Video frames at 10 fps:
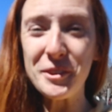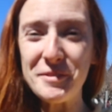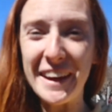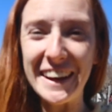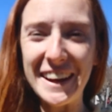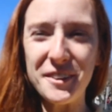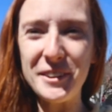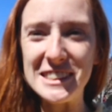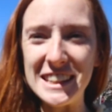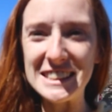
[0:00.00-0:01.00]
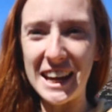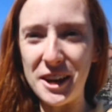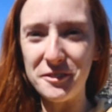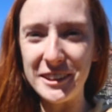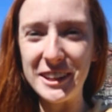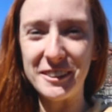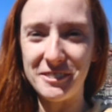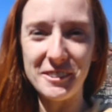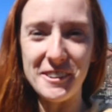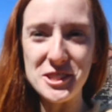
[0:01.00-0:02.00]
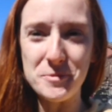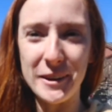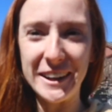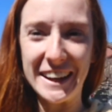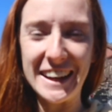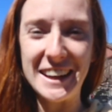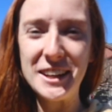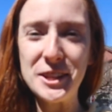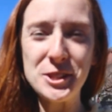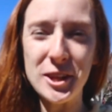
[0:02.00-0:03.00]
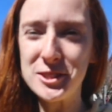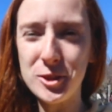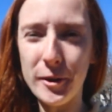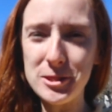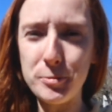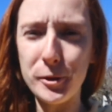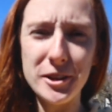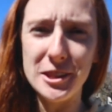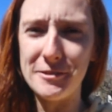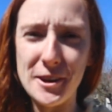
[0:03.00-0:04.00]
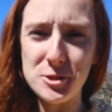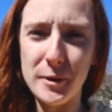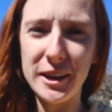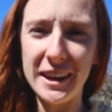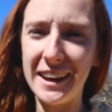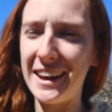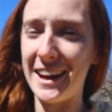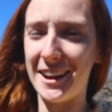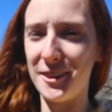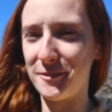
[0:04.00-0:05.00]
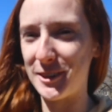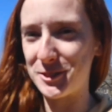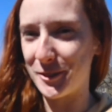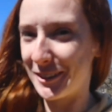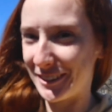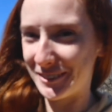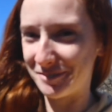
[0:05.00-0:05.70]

We made it! We see a sign over here for the French market, so let's go explore the French market and the French Quarter.